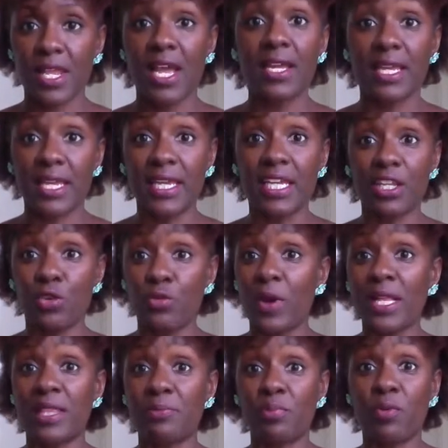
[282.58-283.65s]
Again, you
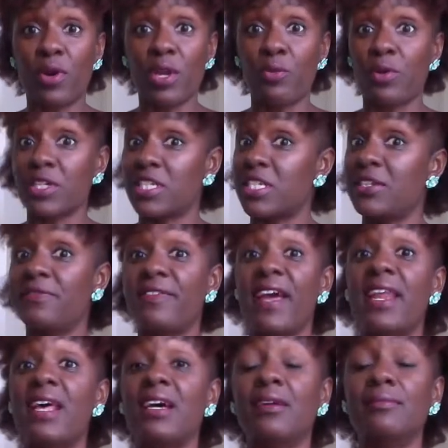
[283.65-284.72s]
at the point where she
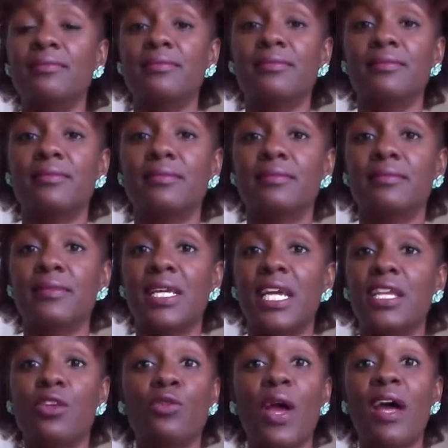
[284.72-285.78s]
fed up.
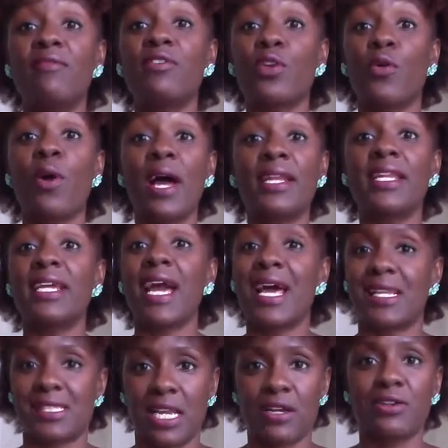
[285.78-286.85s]
And you have no idea how to
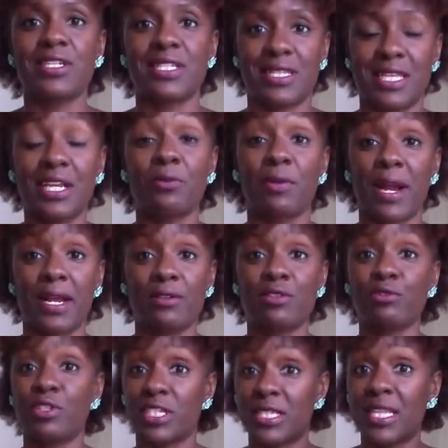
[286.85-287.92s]
turn this thing around. So
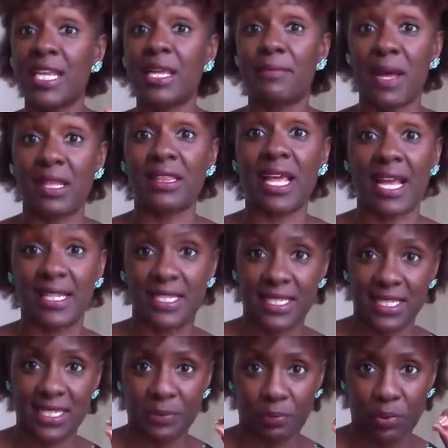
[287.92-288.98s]
just think about that. This
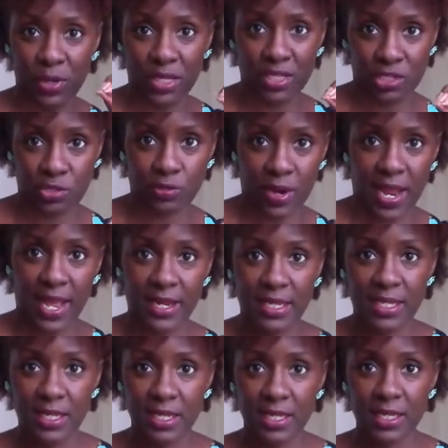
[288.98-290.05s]
is the point that you're at.
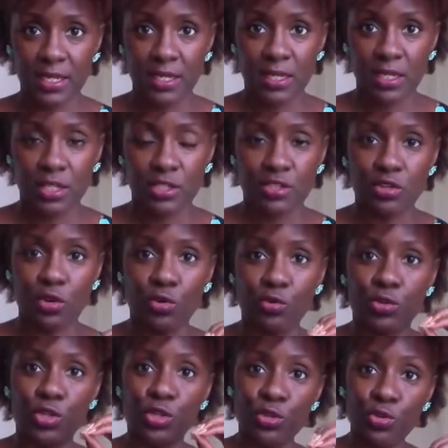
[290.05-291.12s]
So
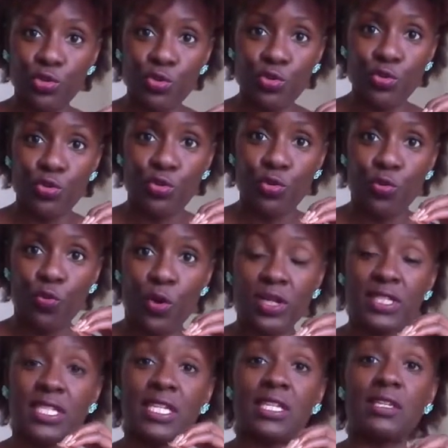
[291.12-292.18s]
you want
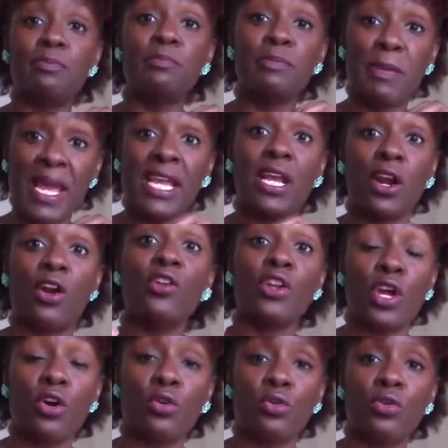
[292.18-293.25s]
to make her
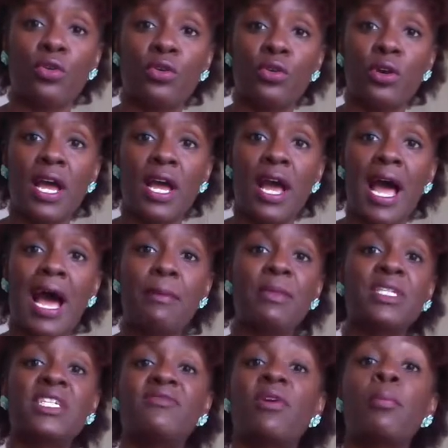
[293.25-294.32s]
know how
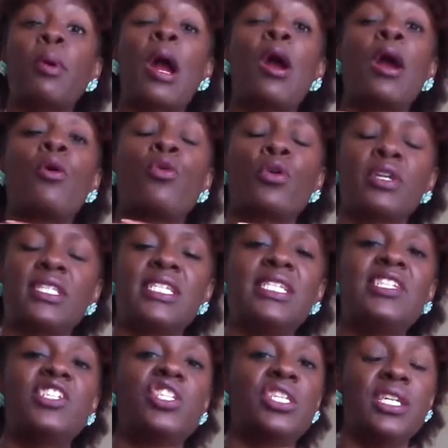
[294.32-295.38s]
much of a priority
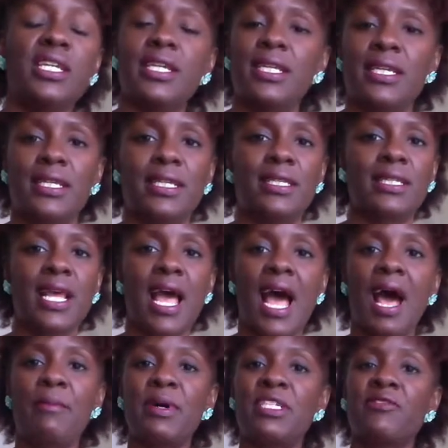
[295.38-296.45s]
she is,
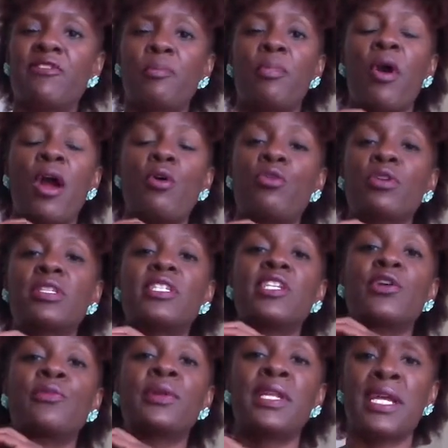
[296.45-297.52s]
how much of a priority
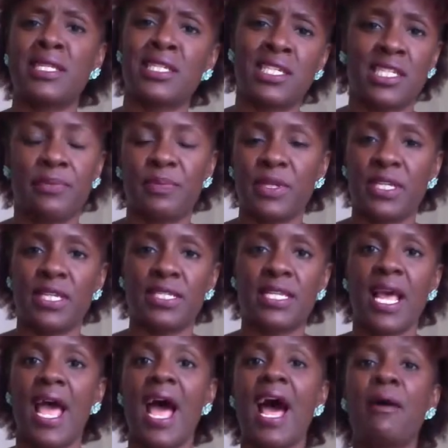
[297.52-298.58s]
your relationship is,
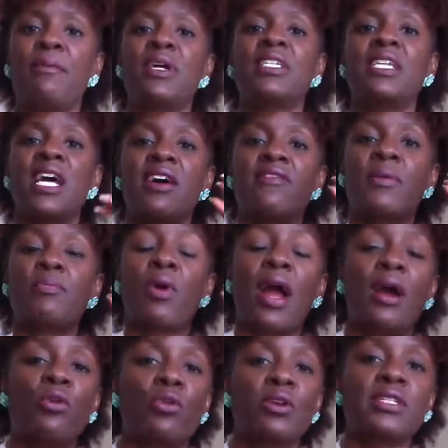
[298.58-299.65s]
how much of a
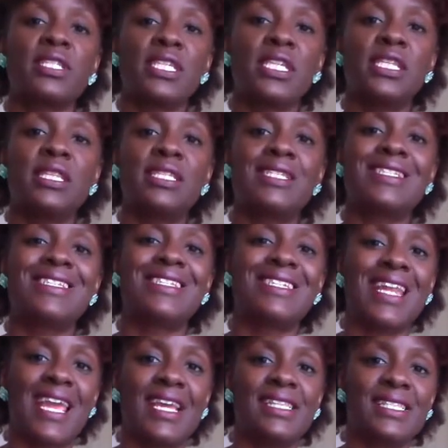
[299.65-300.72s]
priority the
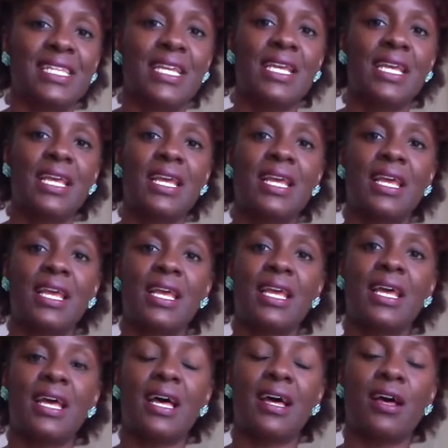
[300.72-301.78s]
state
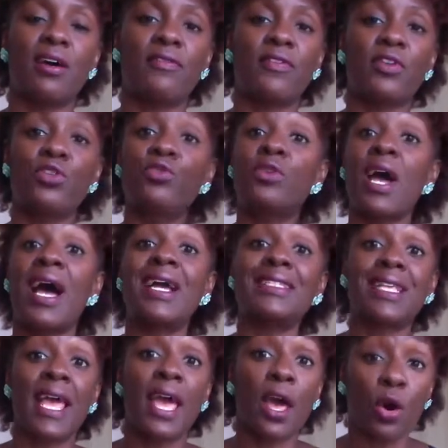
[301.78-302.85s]
of you guys'
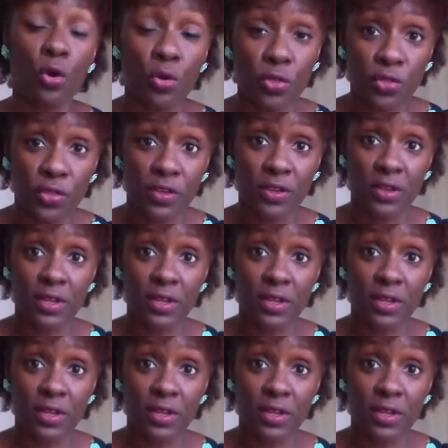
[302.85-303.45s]
health,